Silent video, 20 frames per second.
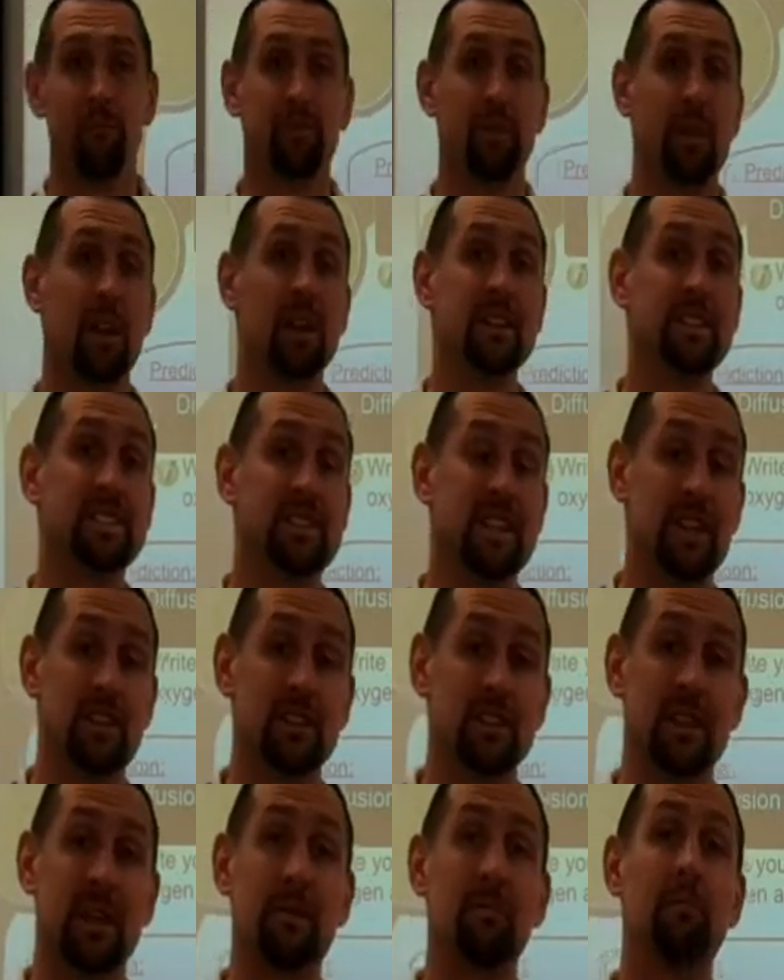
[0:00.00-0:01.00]
blood
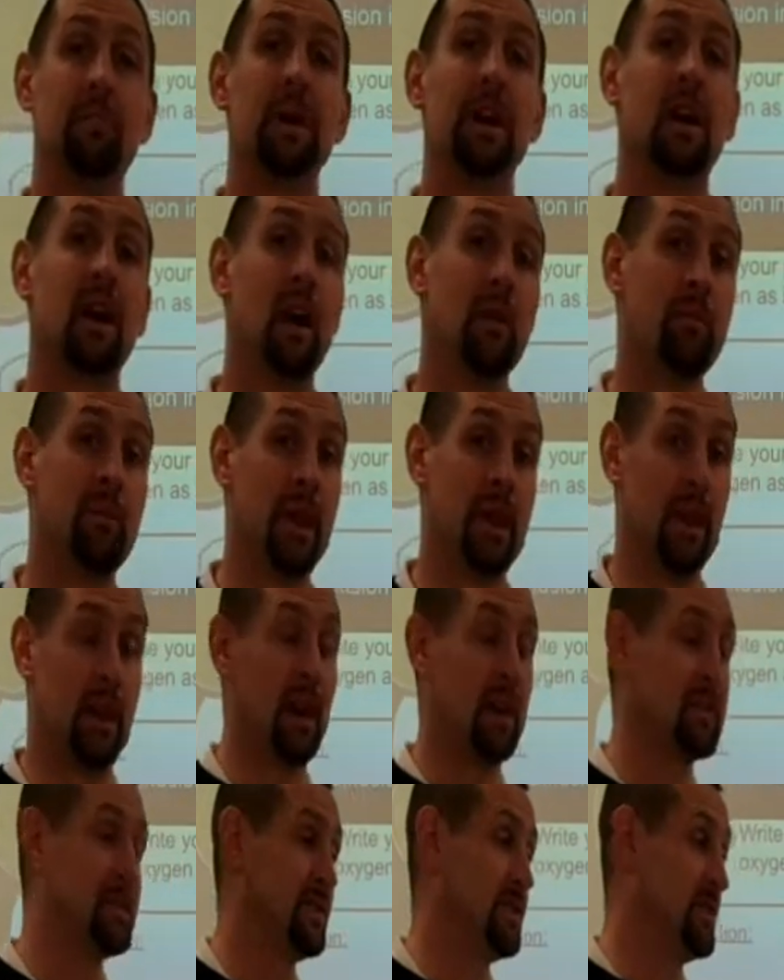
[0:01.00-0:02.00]
cells can pick up that
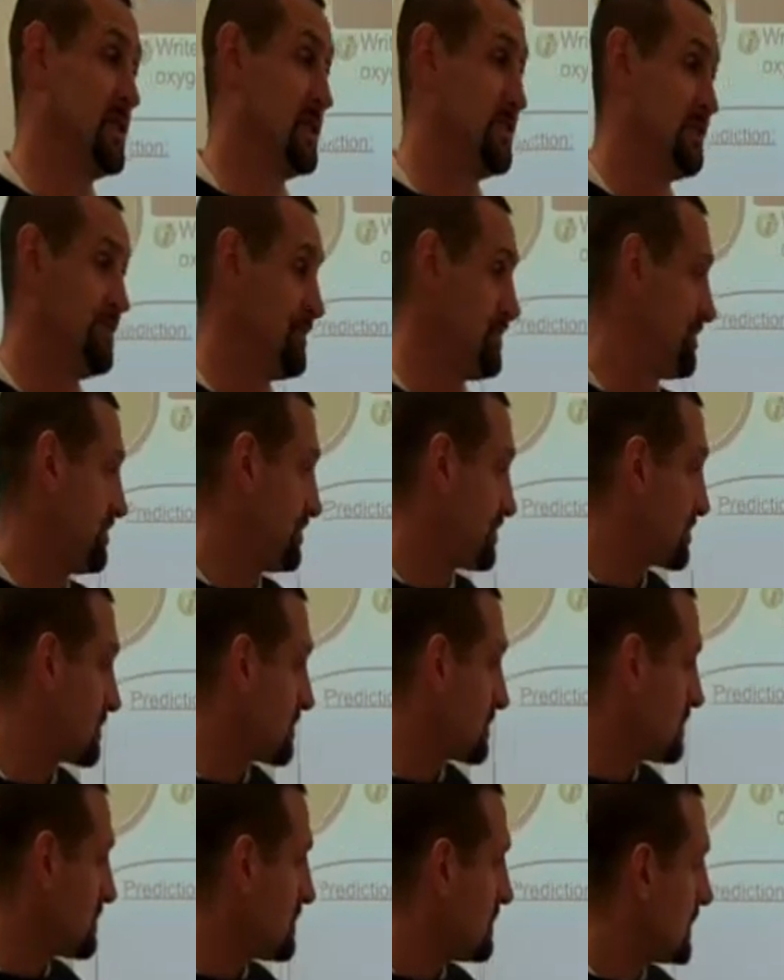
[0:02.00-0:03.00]
oxygen.
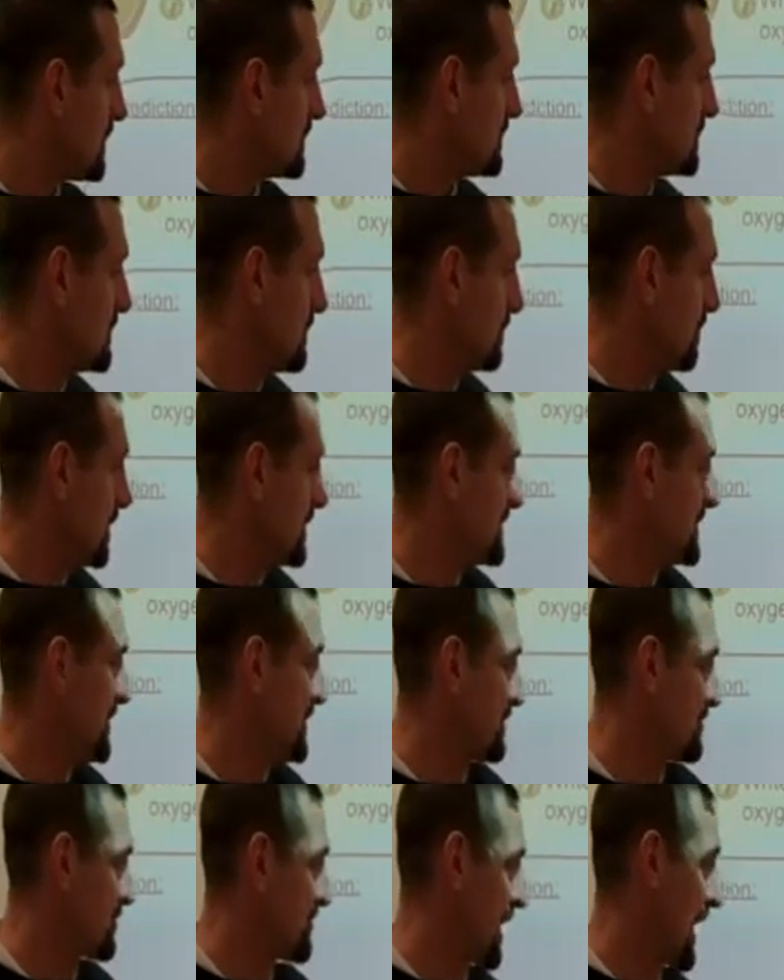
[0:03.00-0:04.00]
So the blood
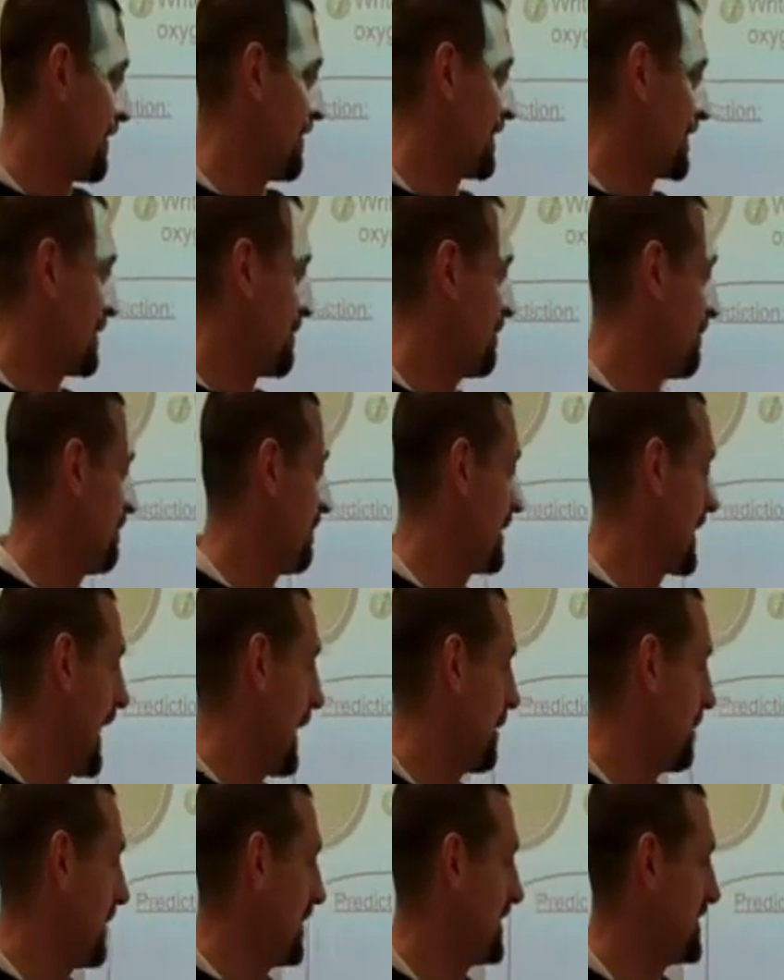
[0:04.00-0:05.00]
cells traveling the
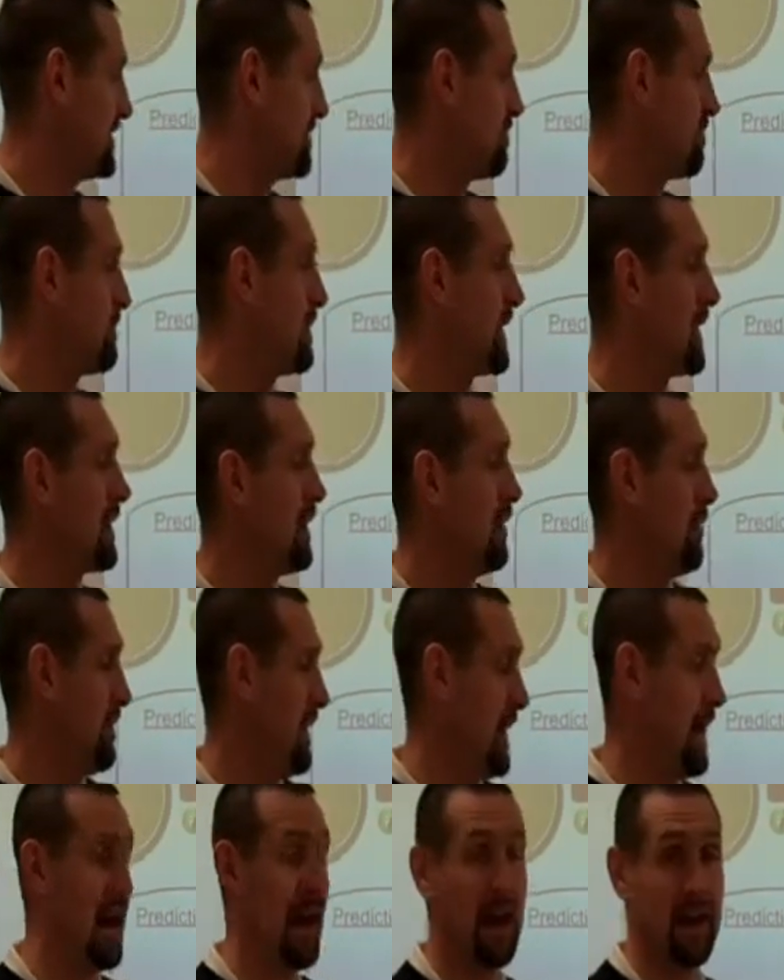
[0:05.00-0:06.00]
capillaries pick up
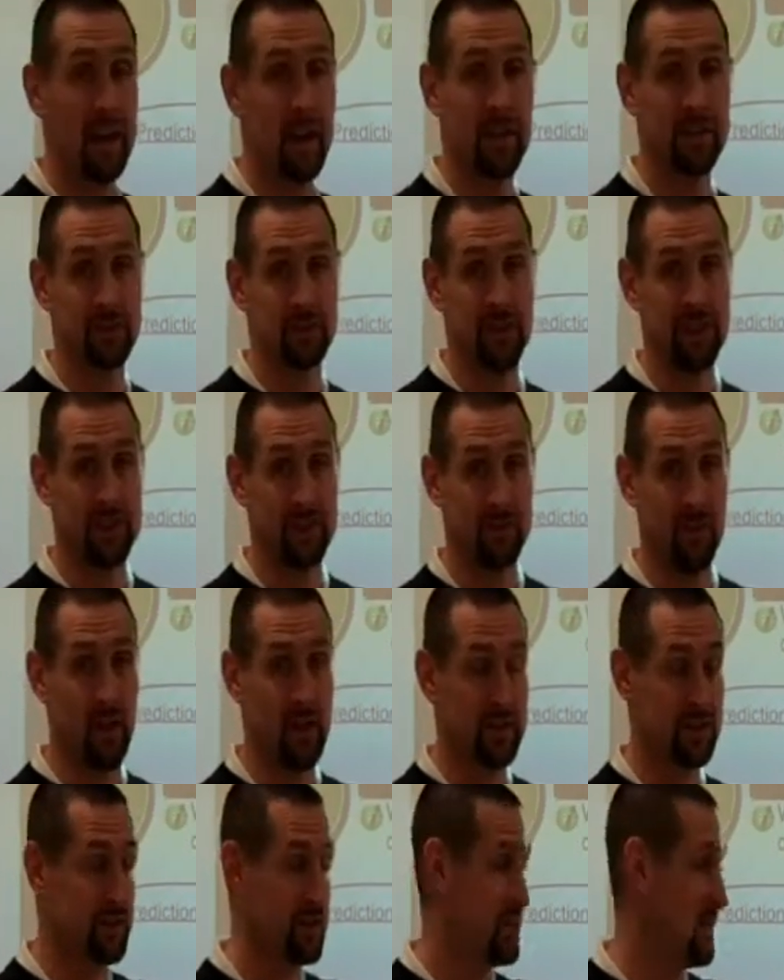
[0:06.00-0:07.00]
that high concentration of
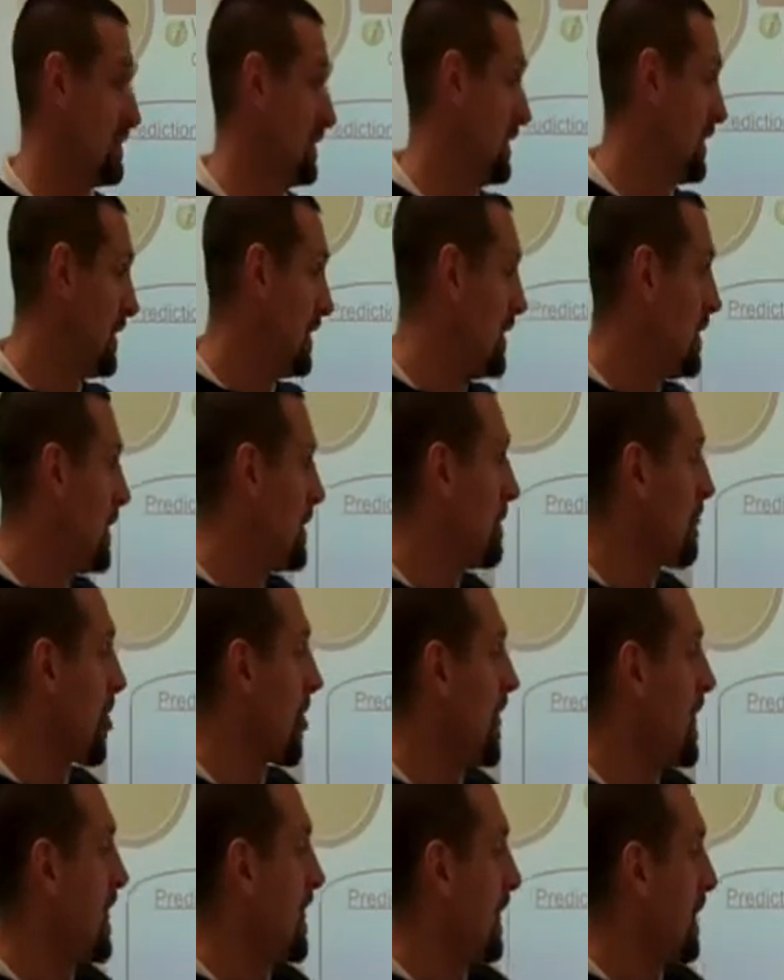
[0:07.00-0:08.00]
oxygen.
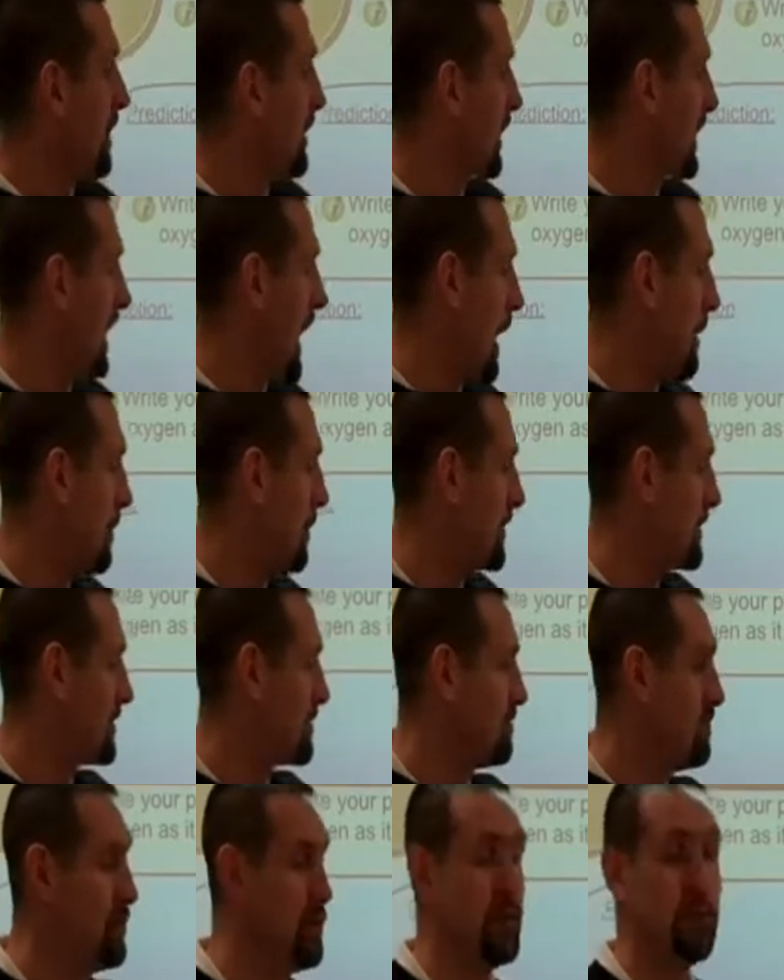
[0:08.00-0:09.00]
The capillaries
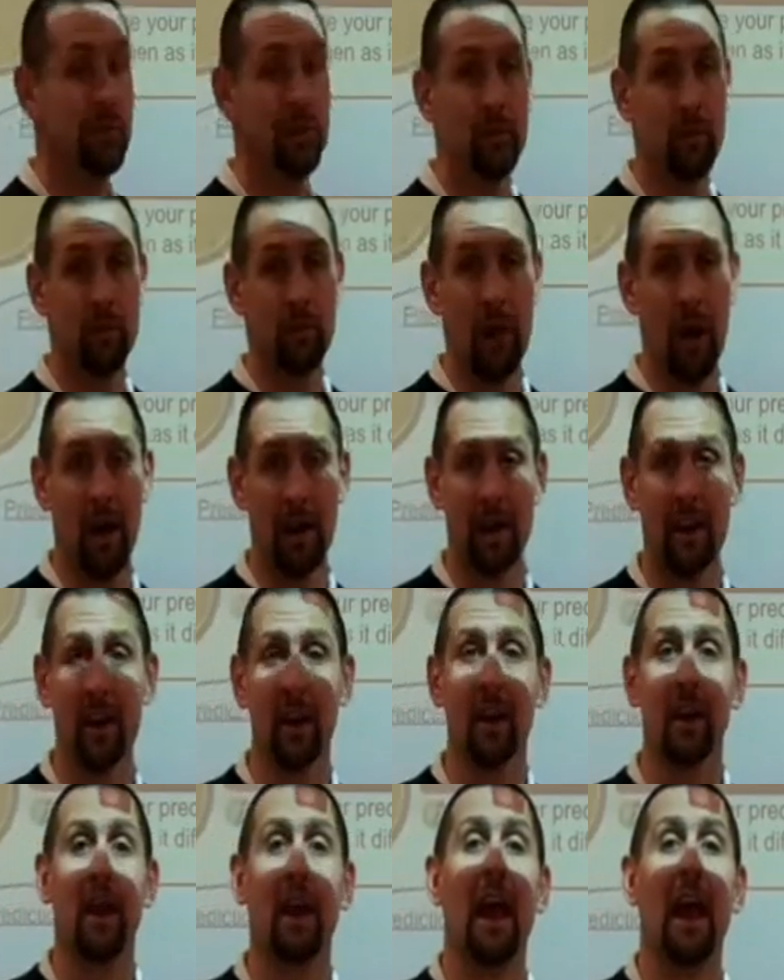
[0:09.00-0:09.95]
move through your body,